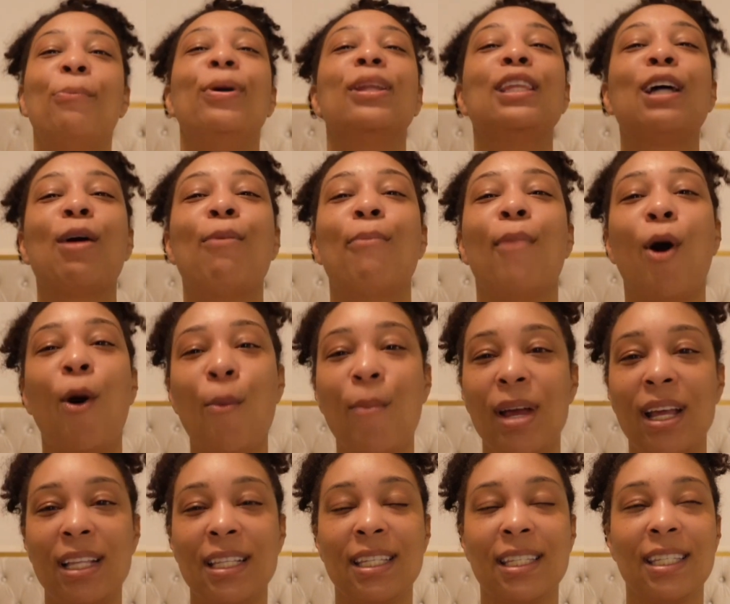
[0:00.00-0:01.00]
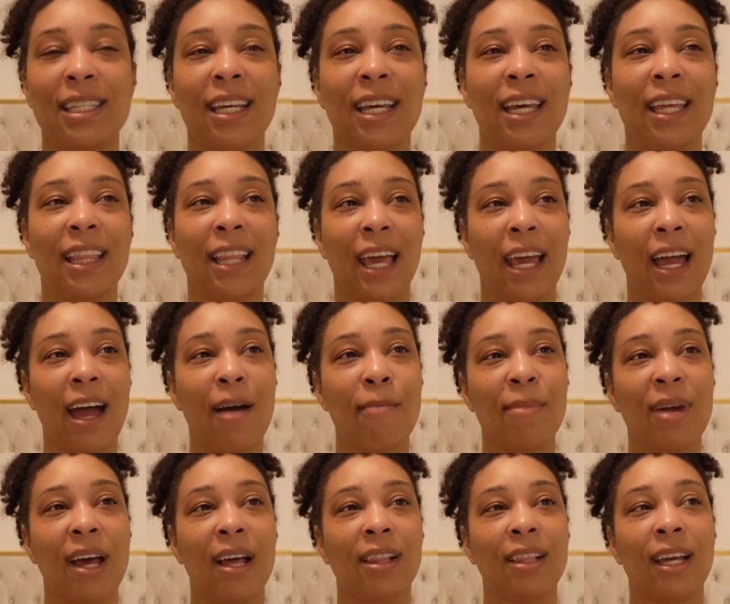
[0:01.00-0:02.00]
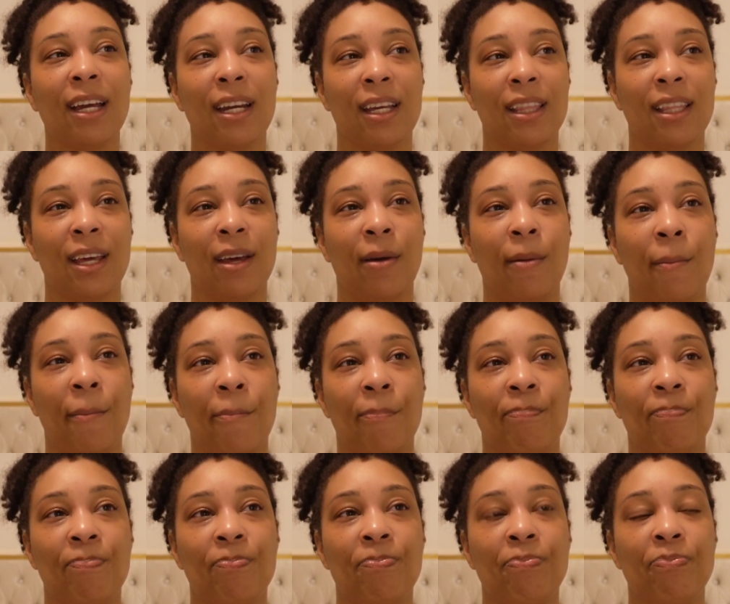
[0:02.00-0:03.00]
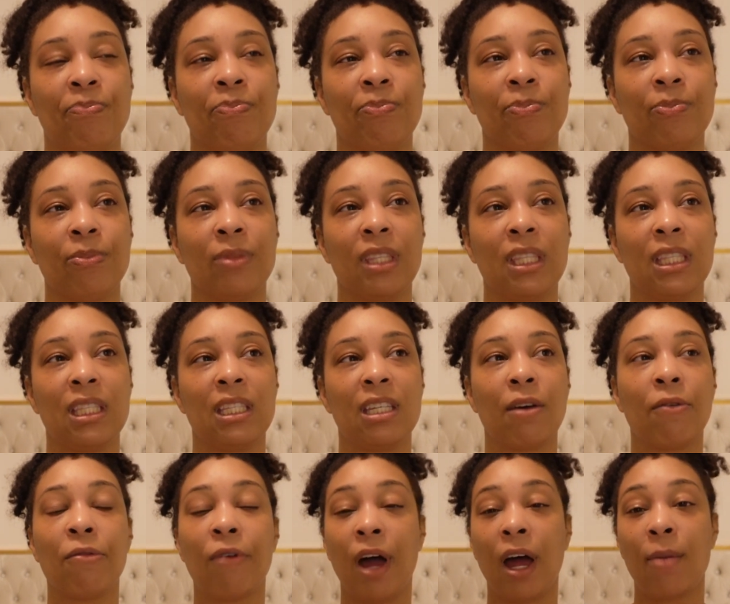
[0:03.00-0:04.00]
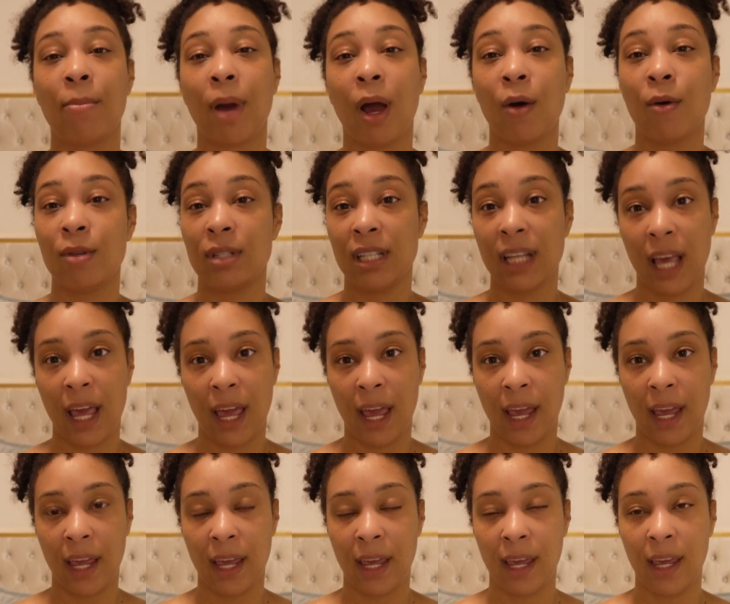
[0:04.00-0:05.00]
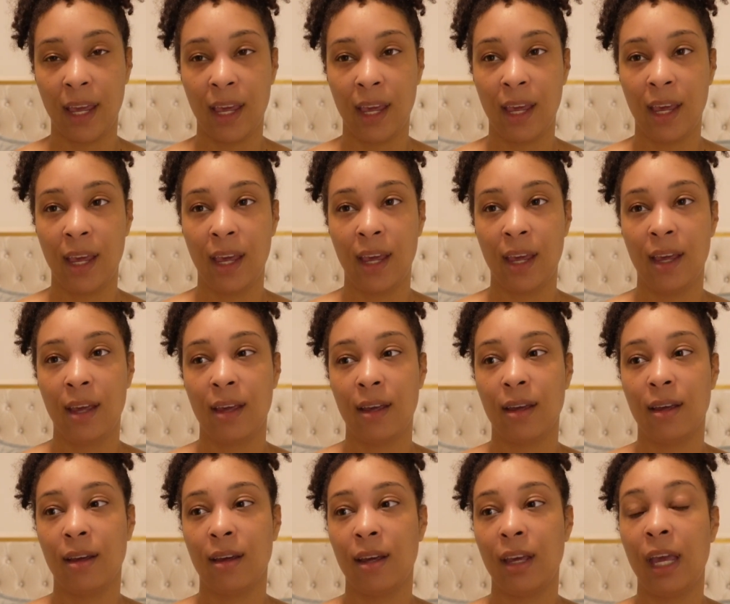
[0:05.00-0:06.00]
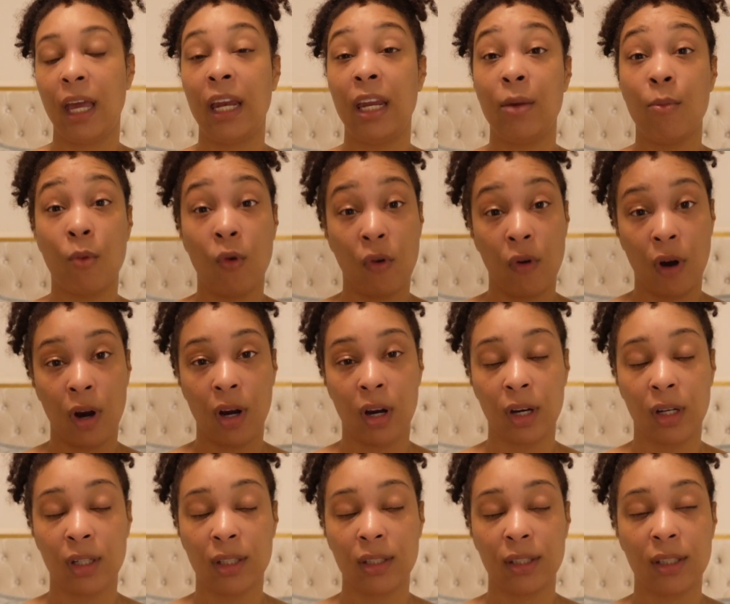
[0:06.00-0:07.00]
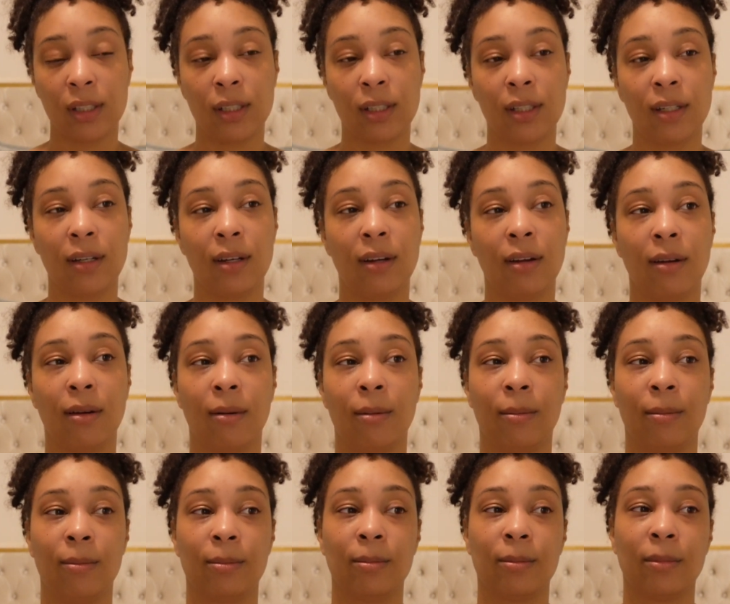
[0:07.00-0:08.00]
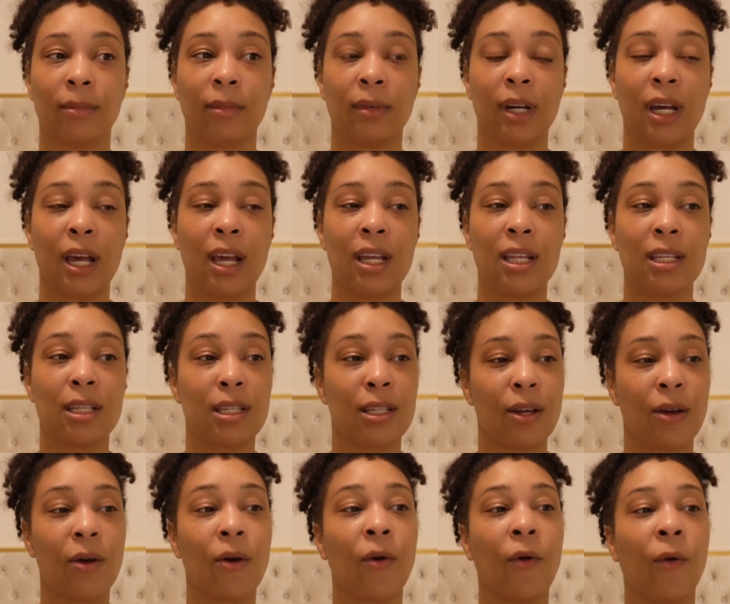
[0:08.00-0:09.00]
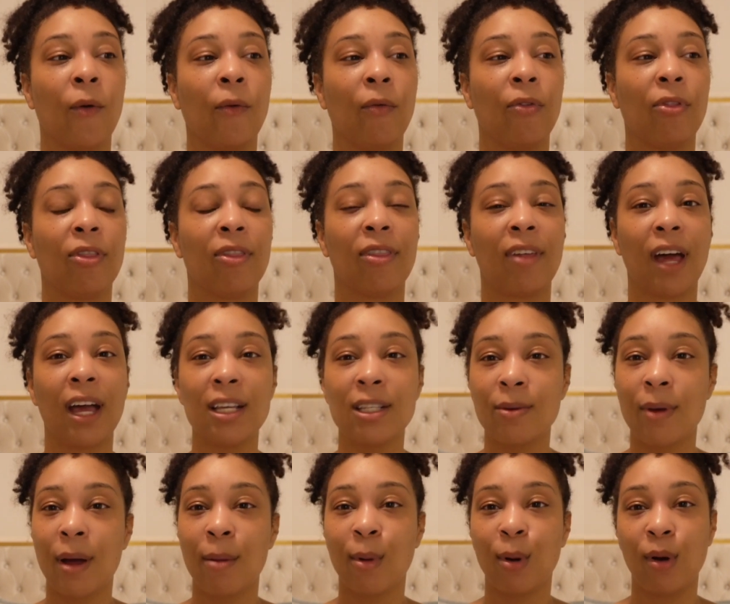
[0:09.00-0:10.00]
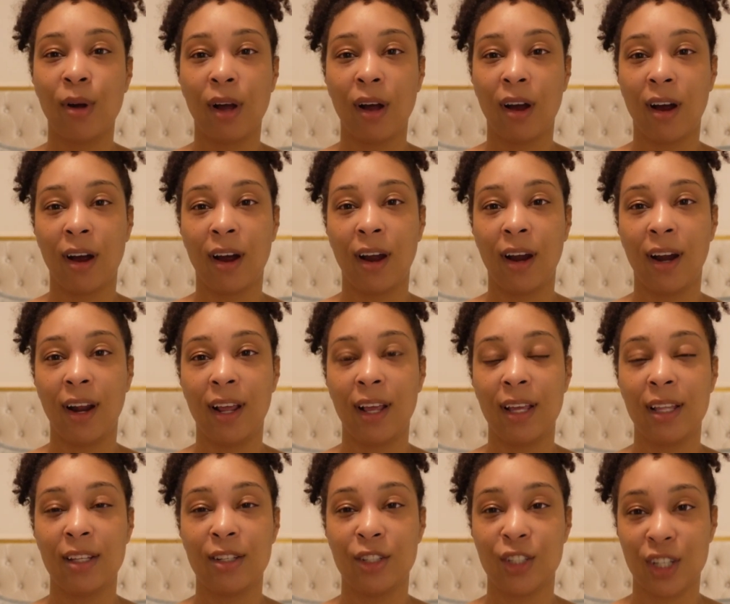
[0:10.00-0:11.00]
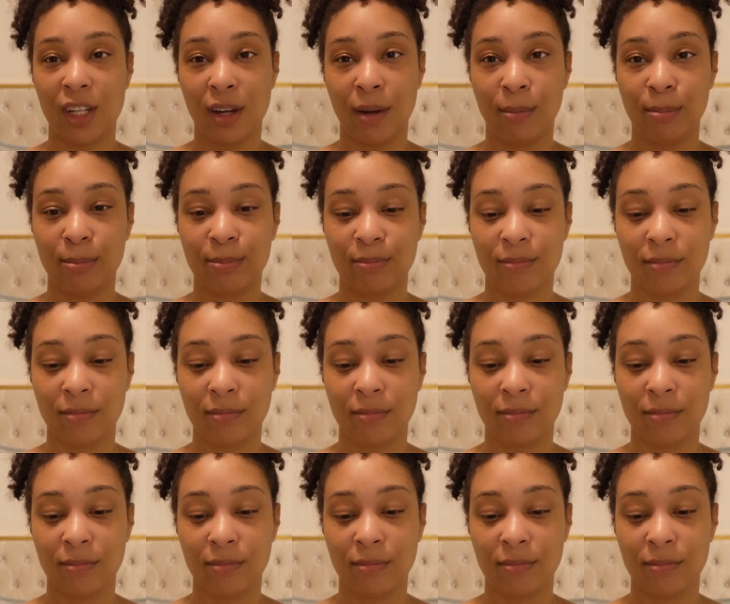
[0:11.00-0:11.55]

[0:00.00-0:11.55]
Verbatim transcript: but they're moments and like i'm not letting them define my whole day anymore um and so that's why i'm going hard in the gym